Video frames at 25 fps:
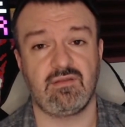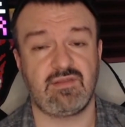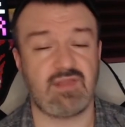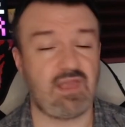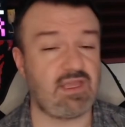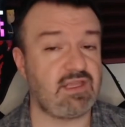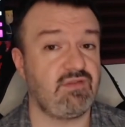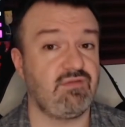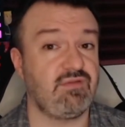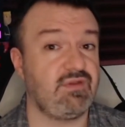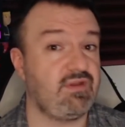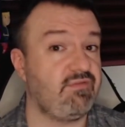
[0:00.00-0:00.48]

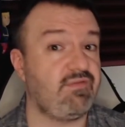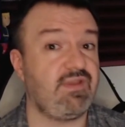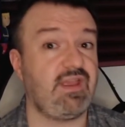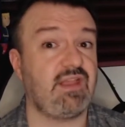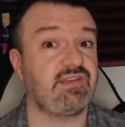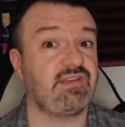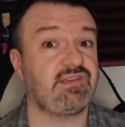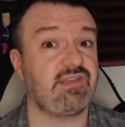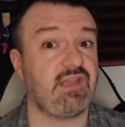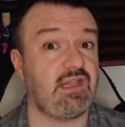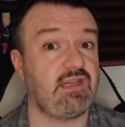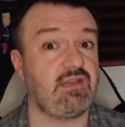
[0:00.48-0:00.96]
Thank you in
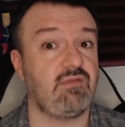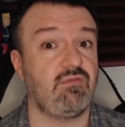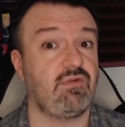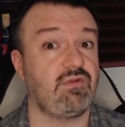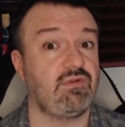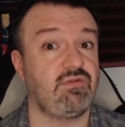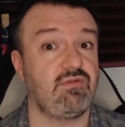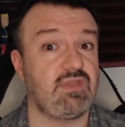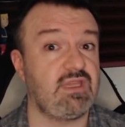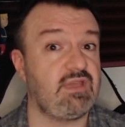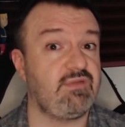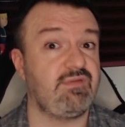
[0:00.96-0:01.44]
advance to
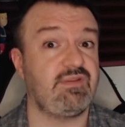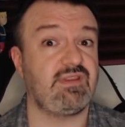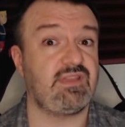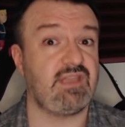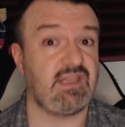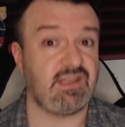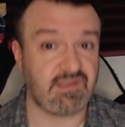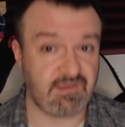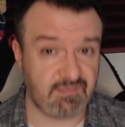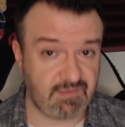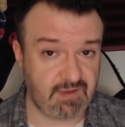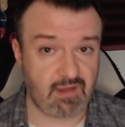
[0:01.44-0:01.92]
anyone who even
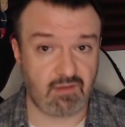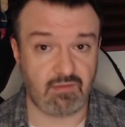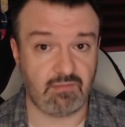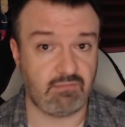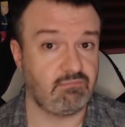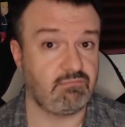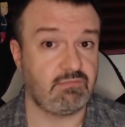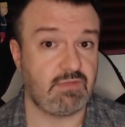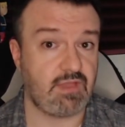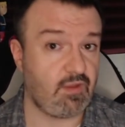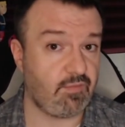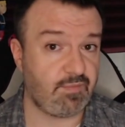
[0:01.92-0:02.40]
thinks about
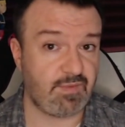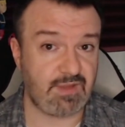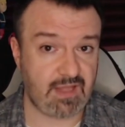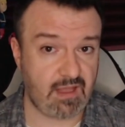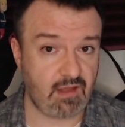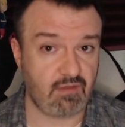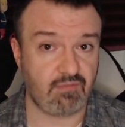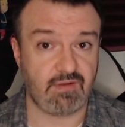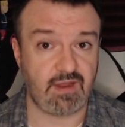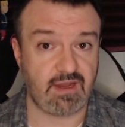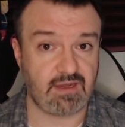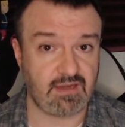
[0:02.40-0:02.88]
helping
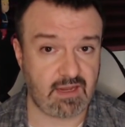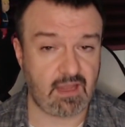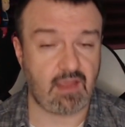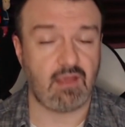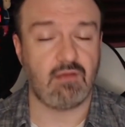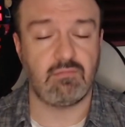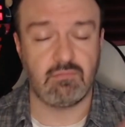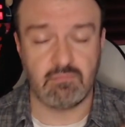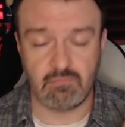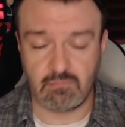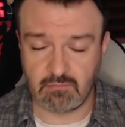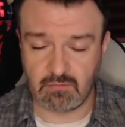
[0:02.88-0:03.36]
out right
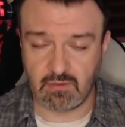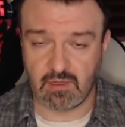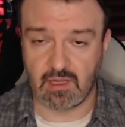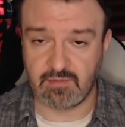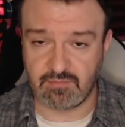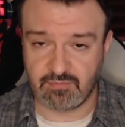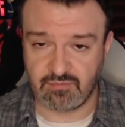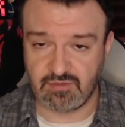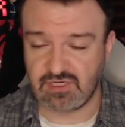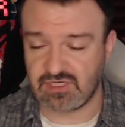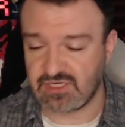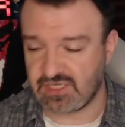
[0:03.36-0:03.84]
now. I
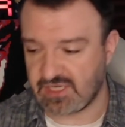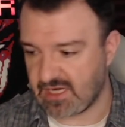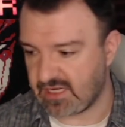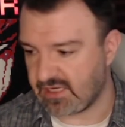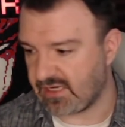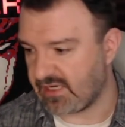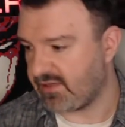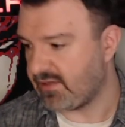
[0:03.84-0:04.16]
appreciate